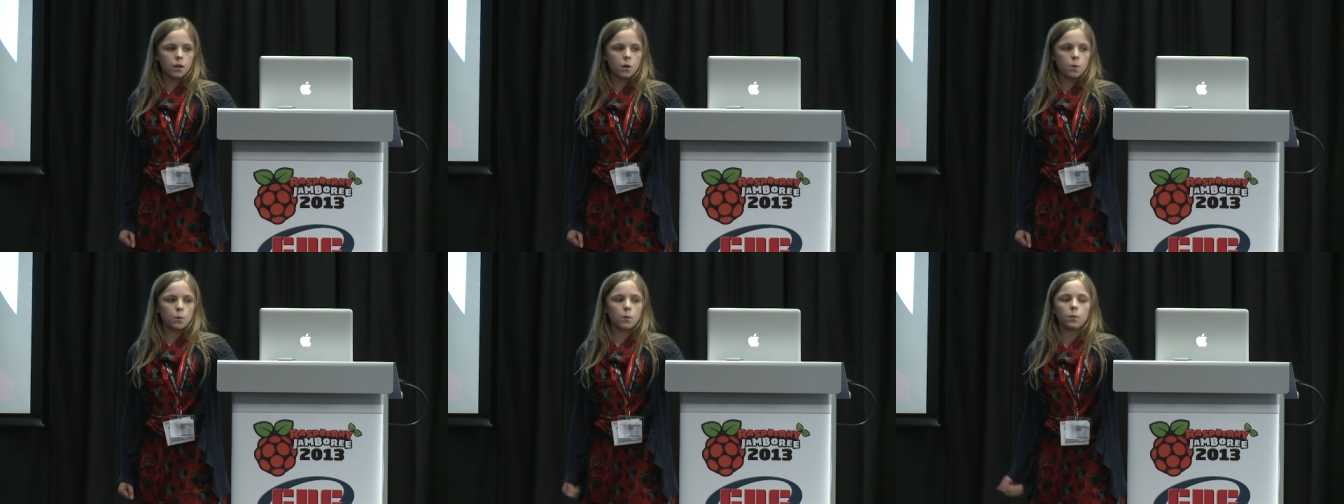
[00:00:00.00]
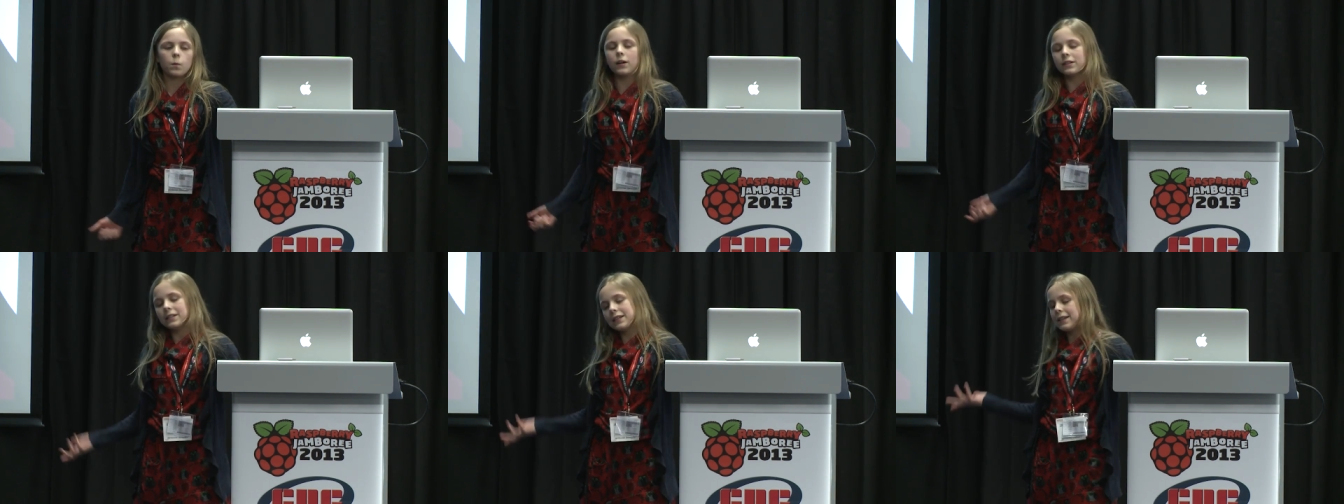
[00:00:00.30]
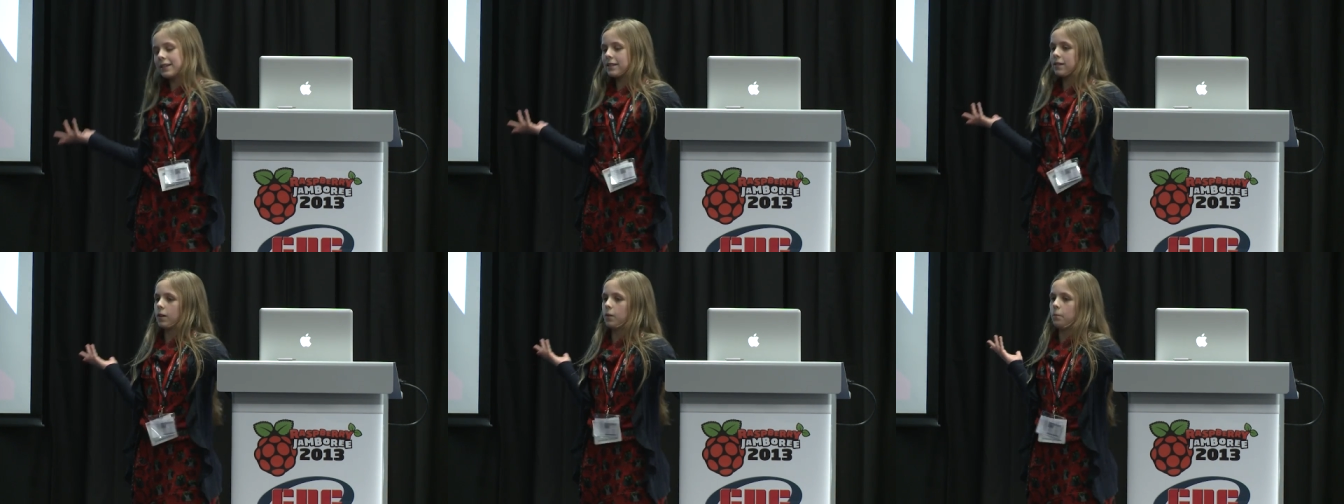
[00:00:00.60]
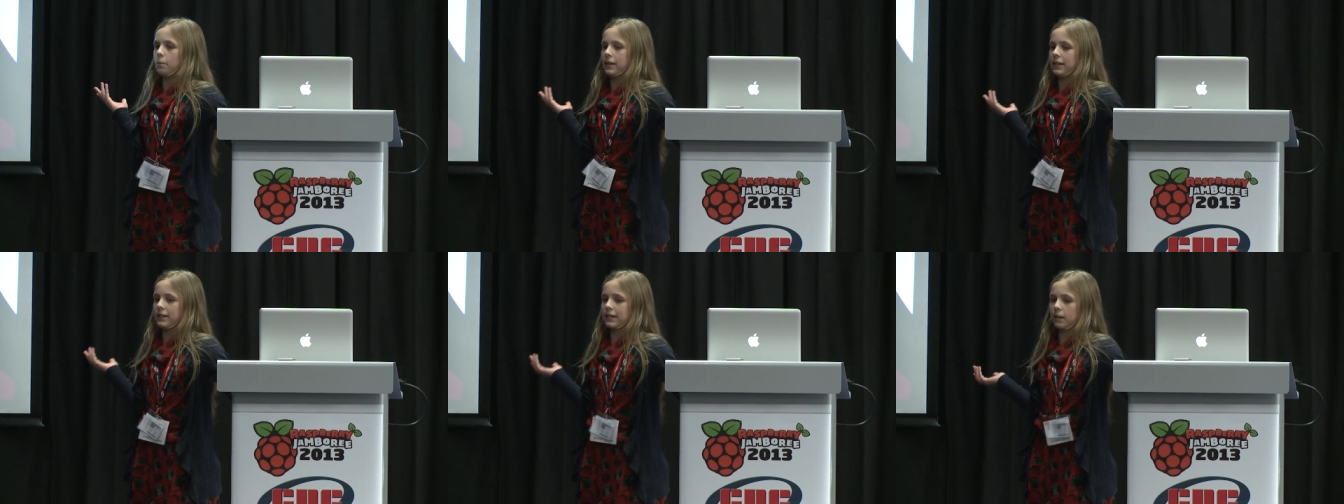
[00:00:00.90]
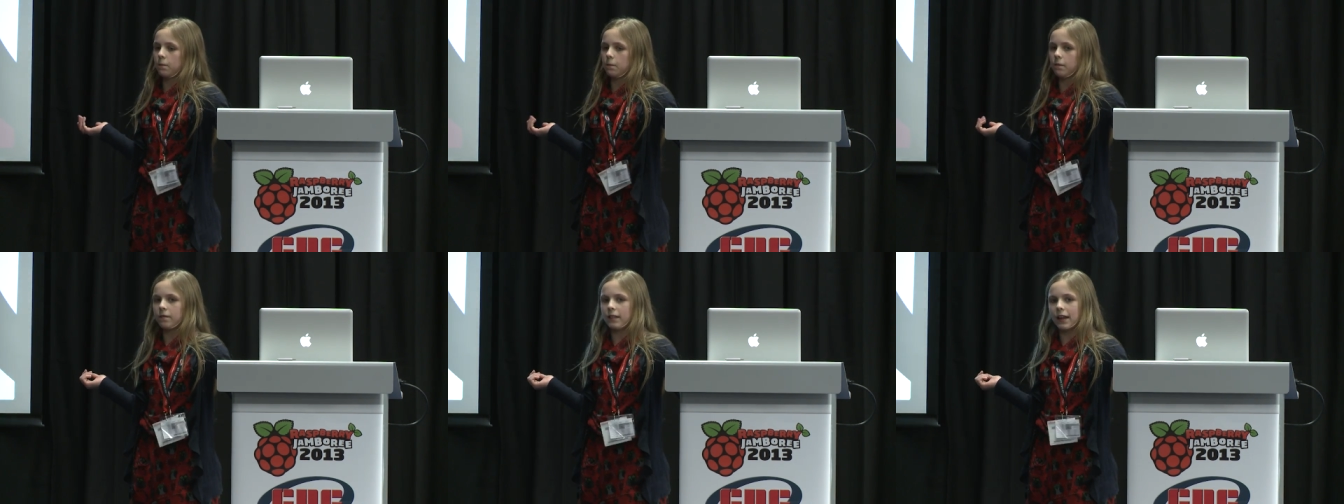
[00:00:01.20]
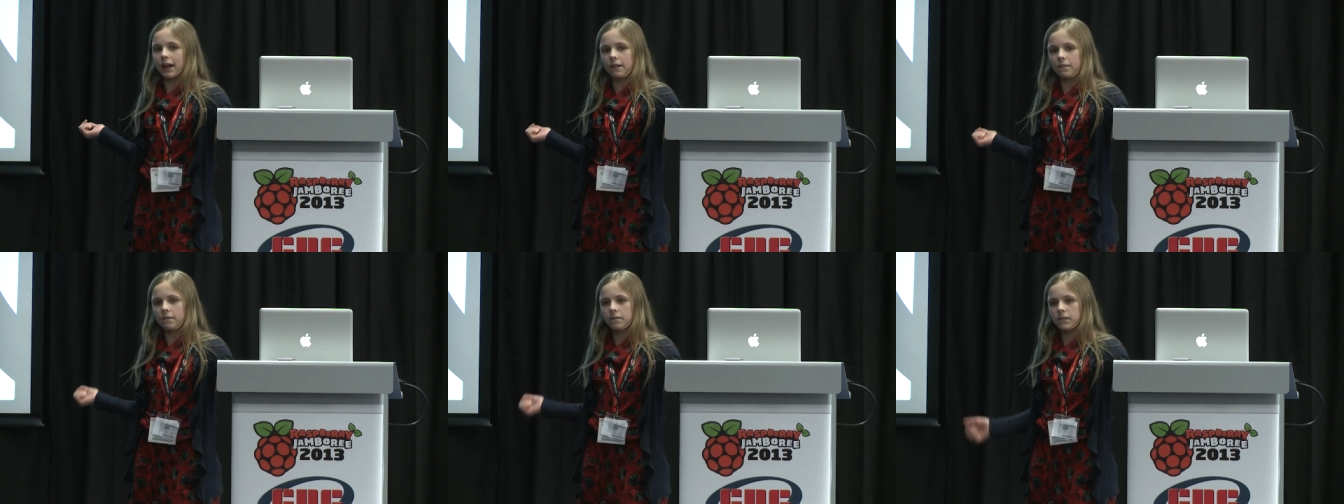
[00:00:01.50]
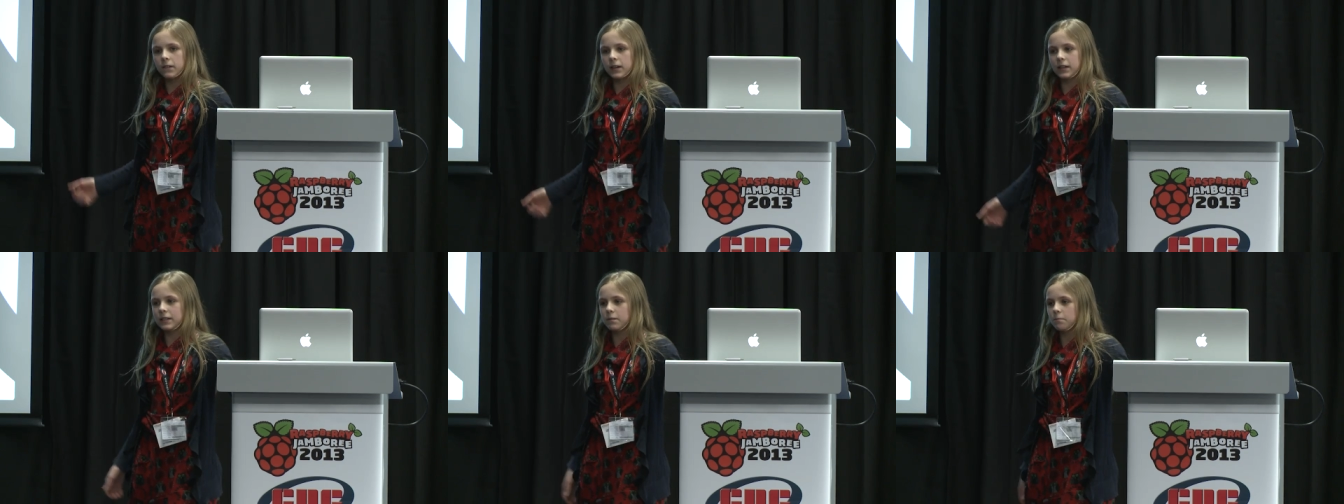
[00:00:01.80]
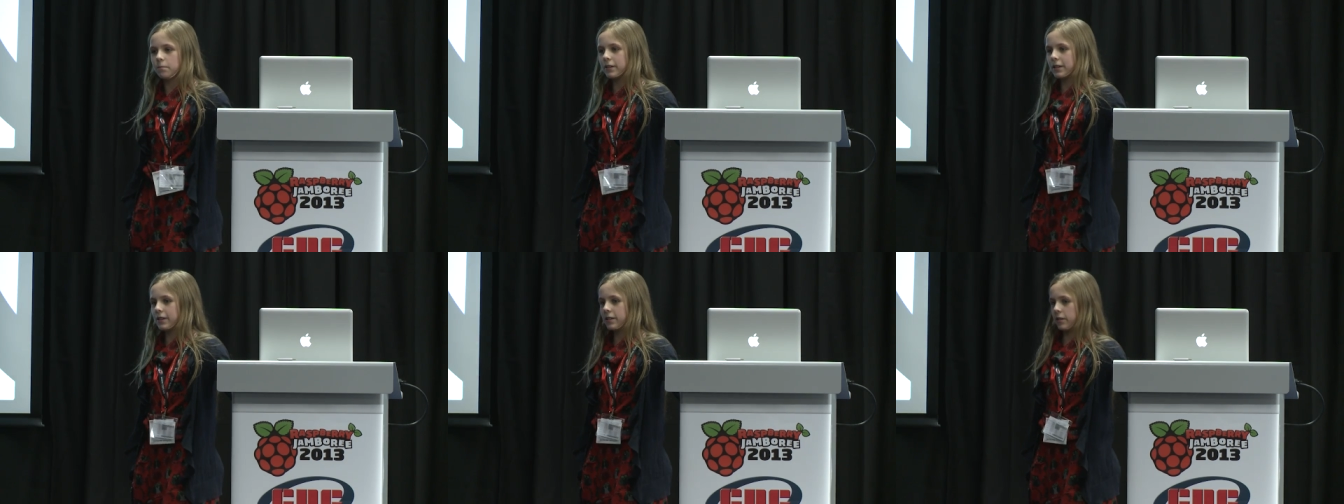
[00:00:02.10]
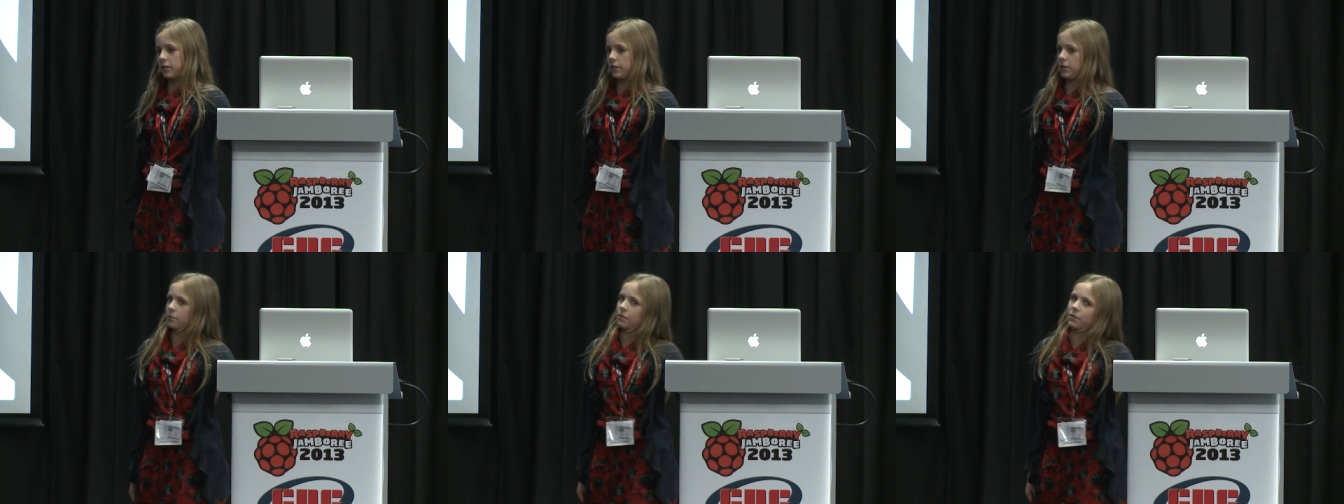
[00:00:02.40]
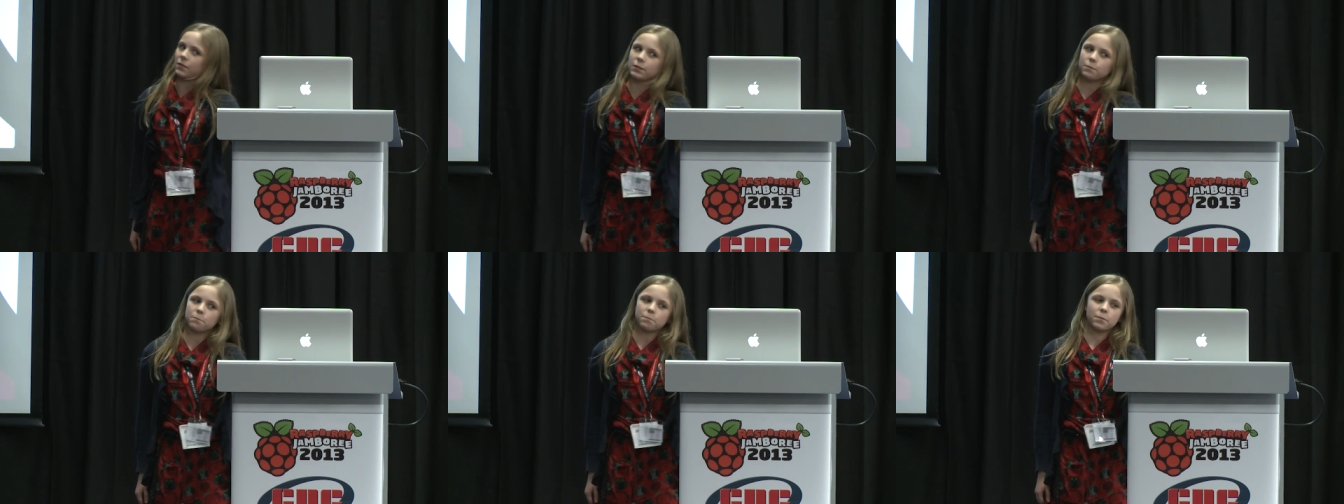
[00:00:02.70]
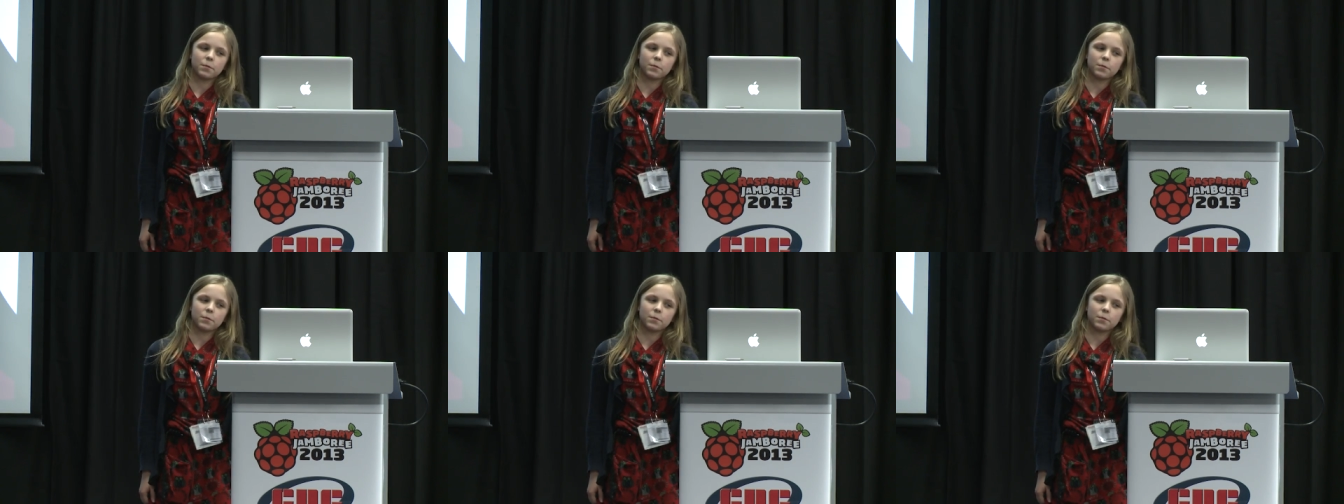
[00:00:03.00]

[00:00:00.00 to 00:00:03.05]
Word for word: But what is Conway's Game of Life? Because I'm pretty sure some of you